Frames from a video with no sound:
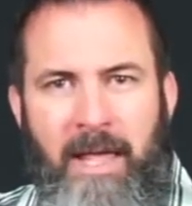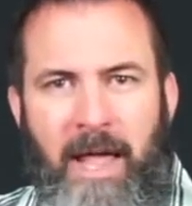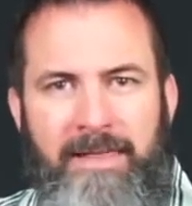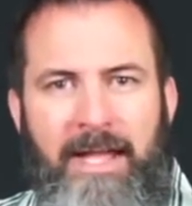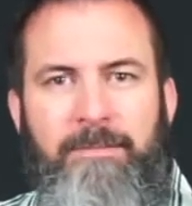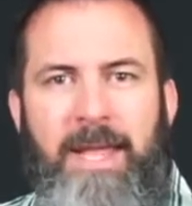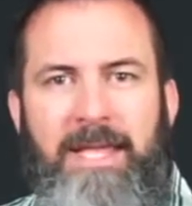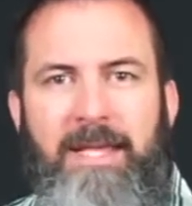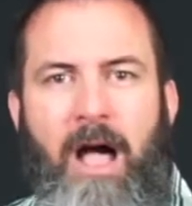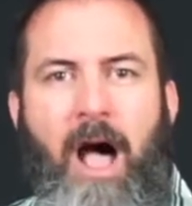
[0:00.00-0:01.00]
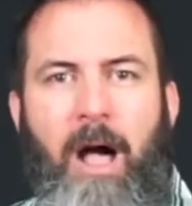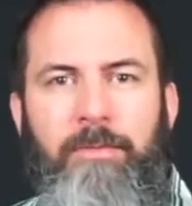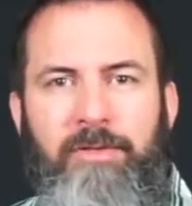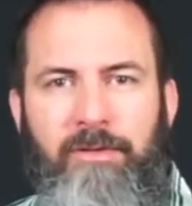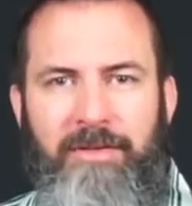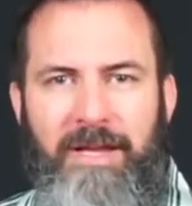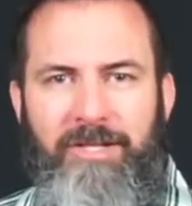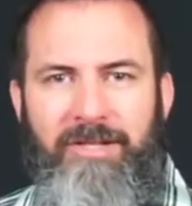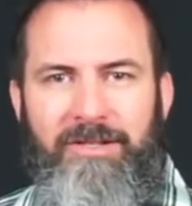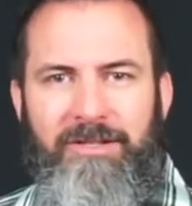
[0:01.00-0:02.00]
And that's making
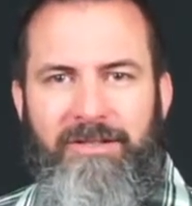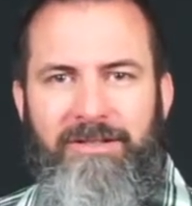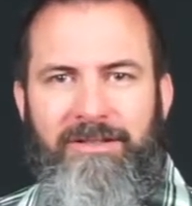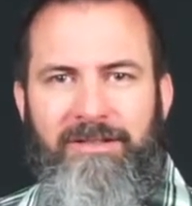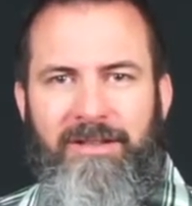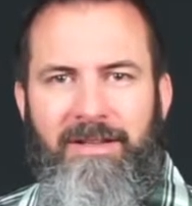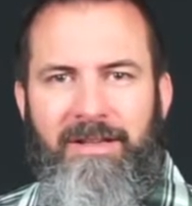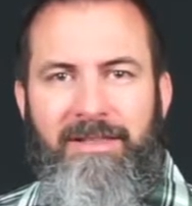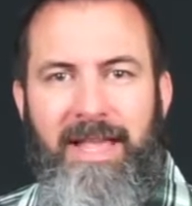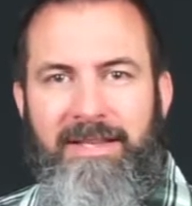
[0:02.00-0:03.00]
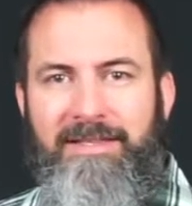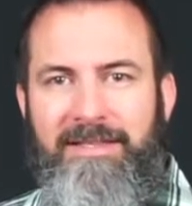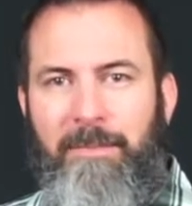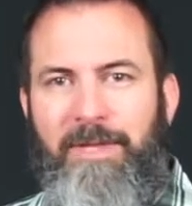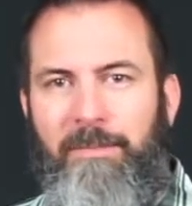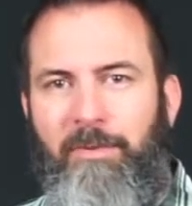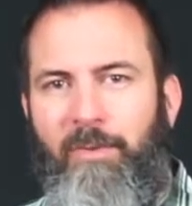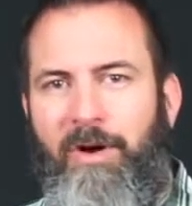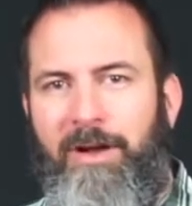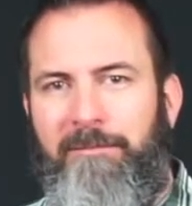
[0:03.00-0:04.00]
observations. That's step number
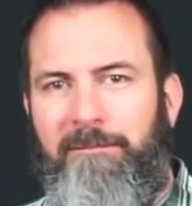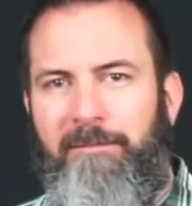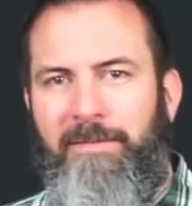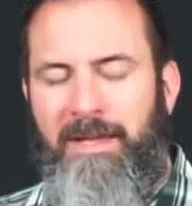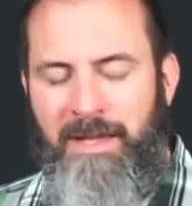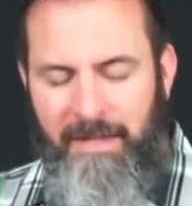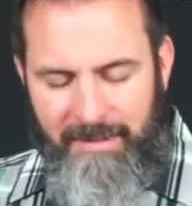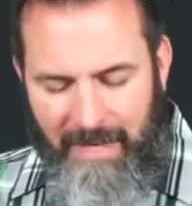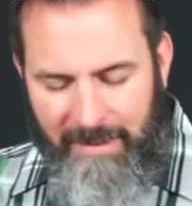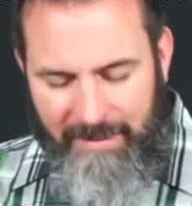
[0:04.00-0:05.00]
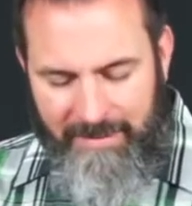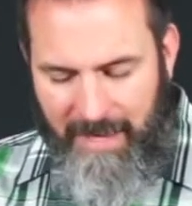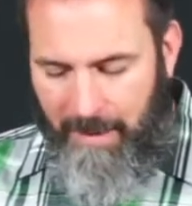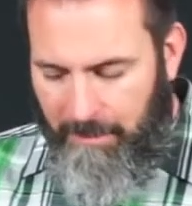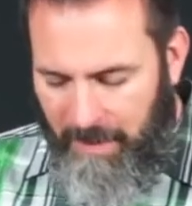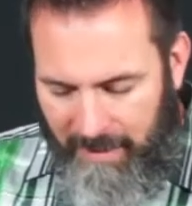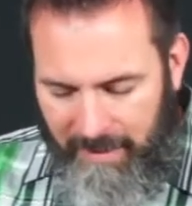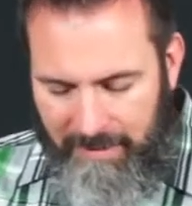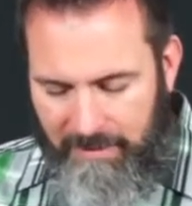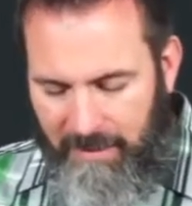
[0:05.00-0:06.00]
one. The second step
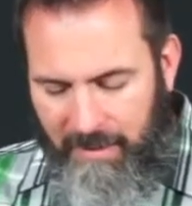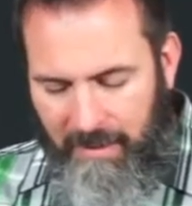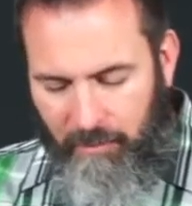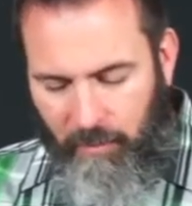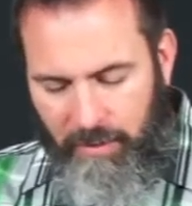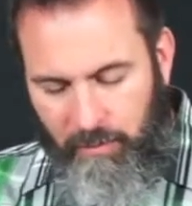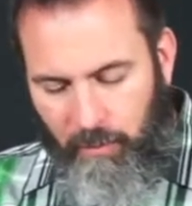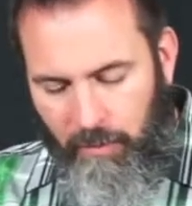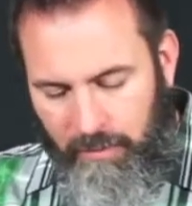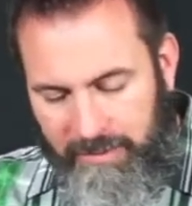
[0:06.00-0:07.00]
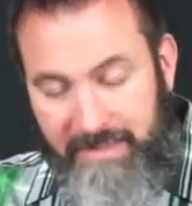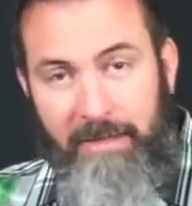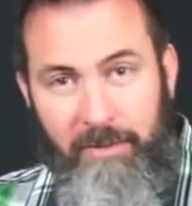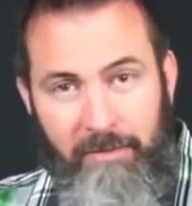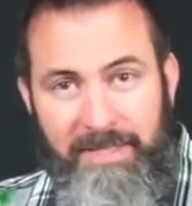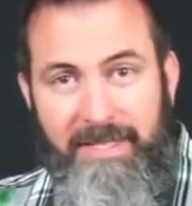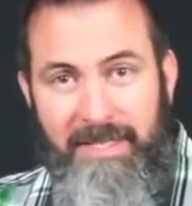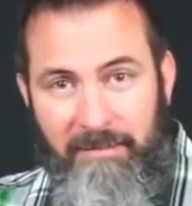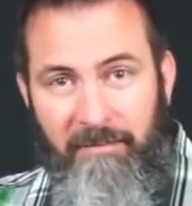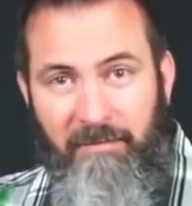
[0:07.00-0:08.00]
is that when you see
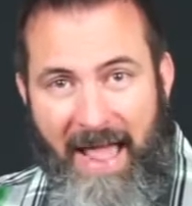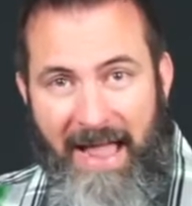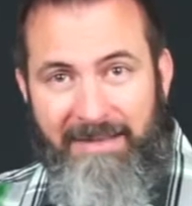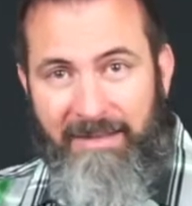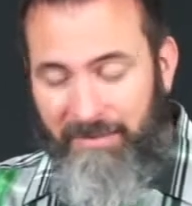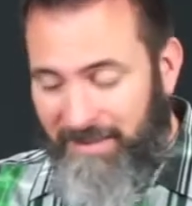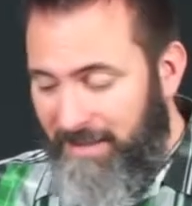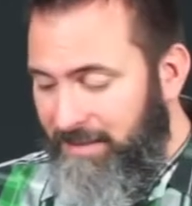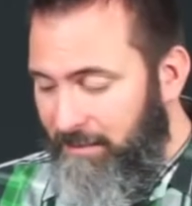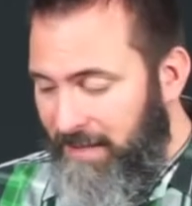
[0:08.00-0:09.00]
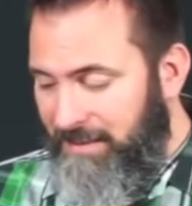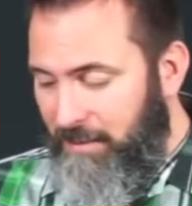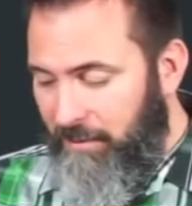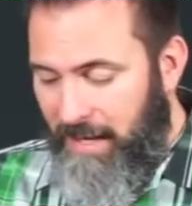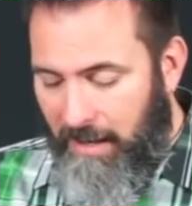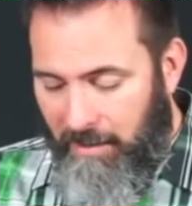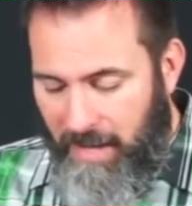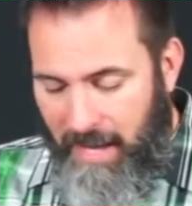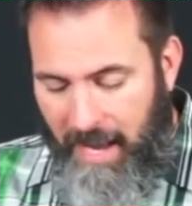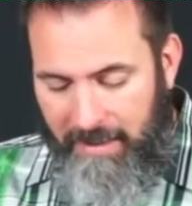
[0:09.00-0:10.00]
some facts and you see some things that are there,
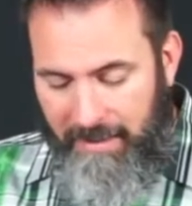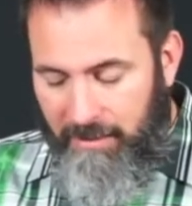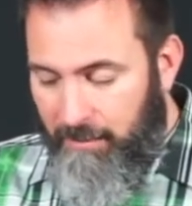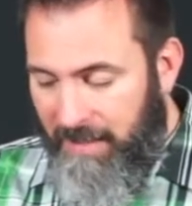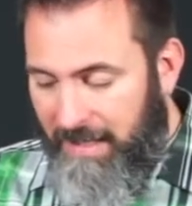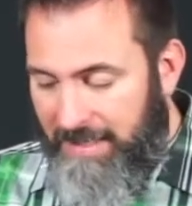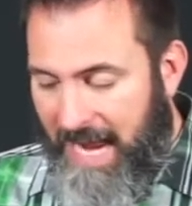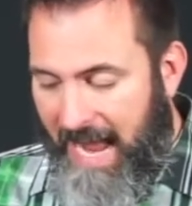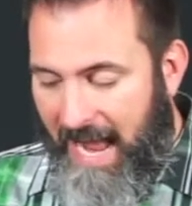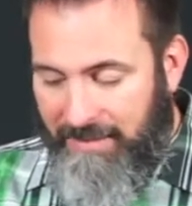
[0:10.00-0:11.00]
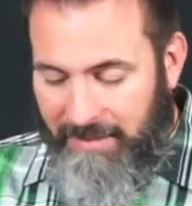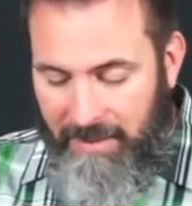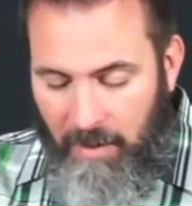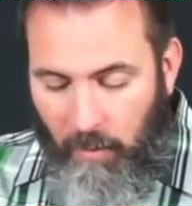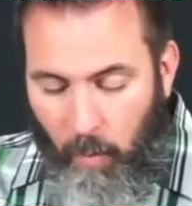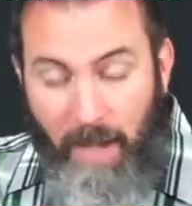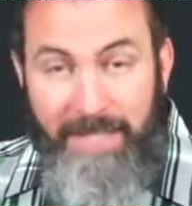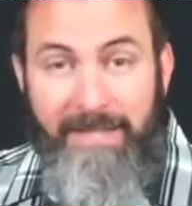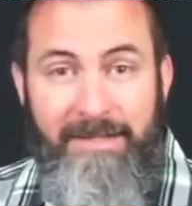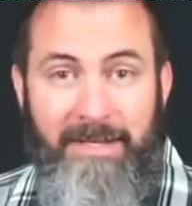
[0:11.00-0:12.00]
and then you begin to ask, what
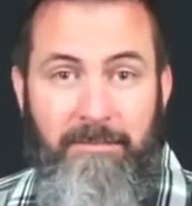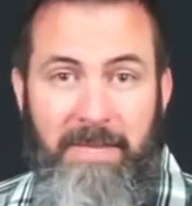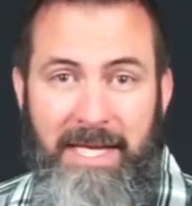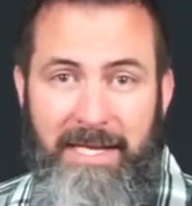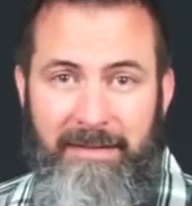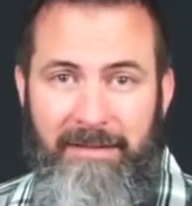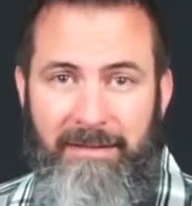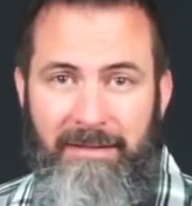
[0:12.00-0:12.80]
does it mean?